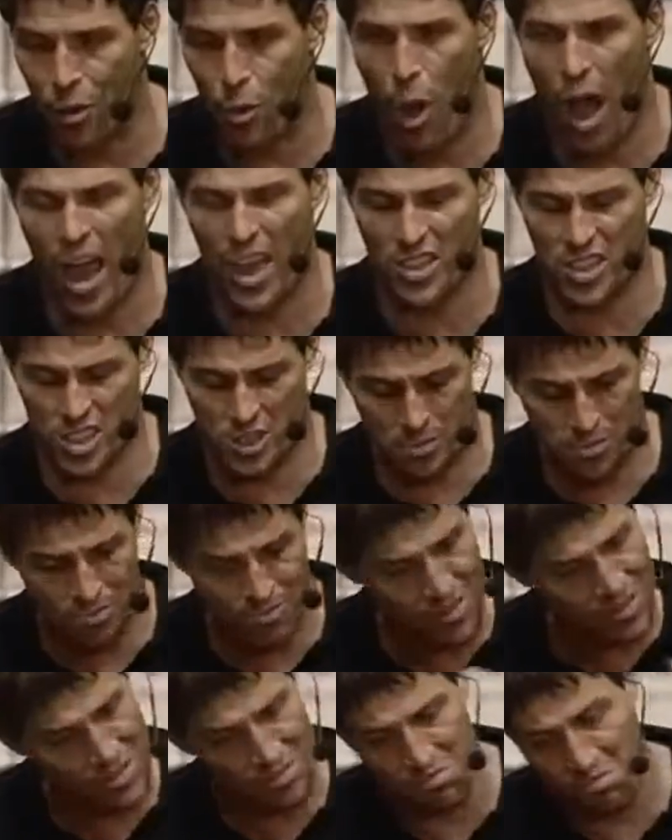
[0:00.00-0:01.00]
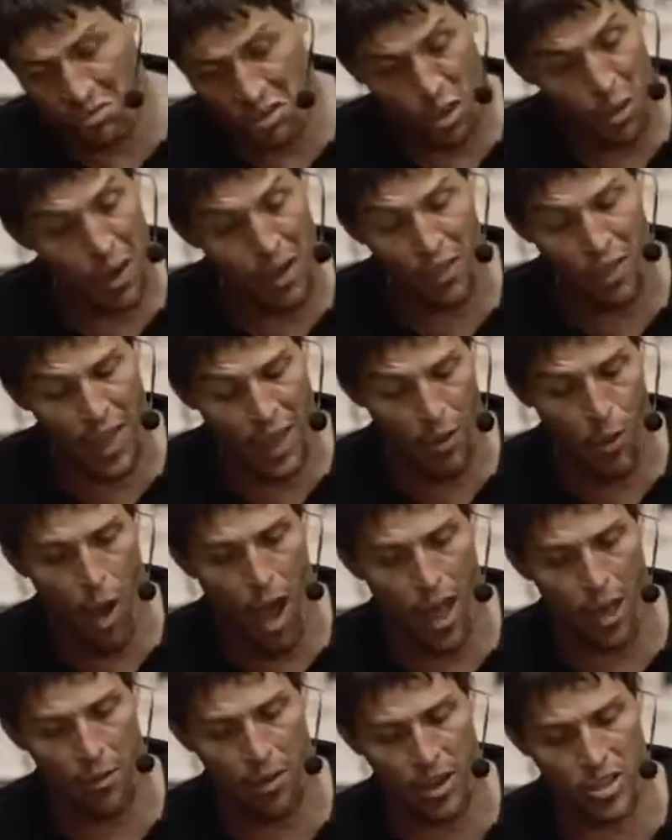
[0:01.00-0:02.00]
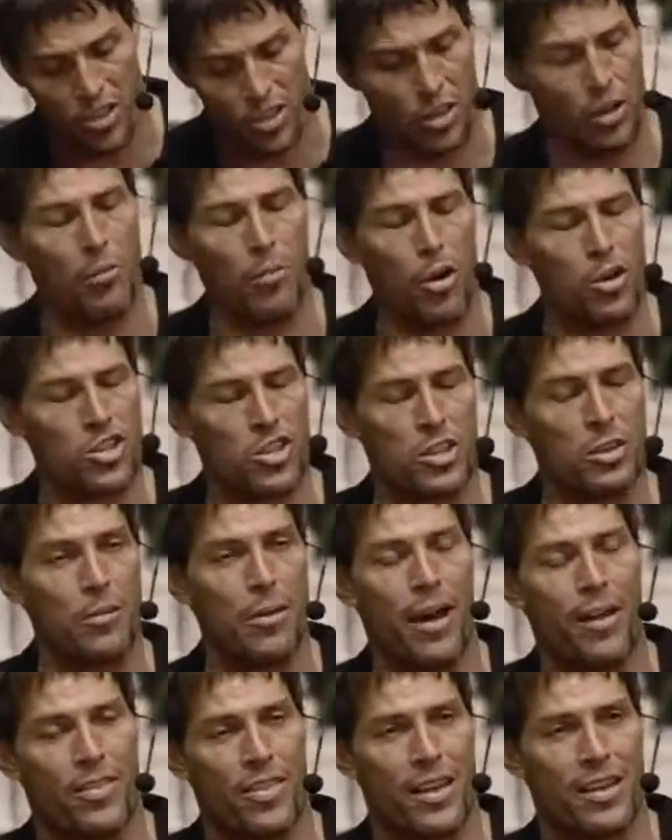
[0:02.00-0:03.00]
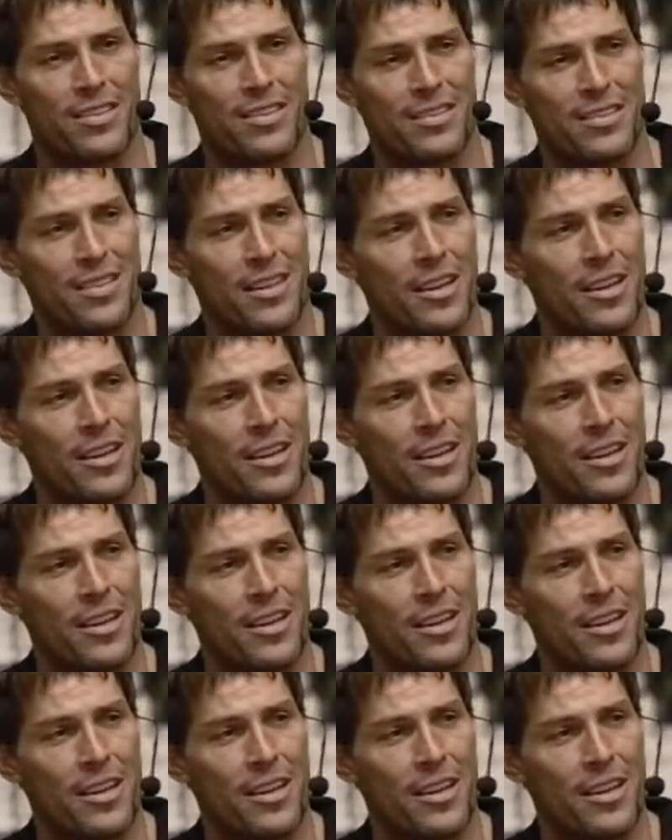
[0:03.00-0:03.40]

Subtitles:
why is this great thing? Why am I so emotional about this?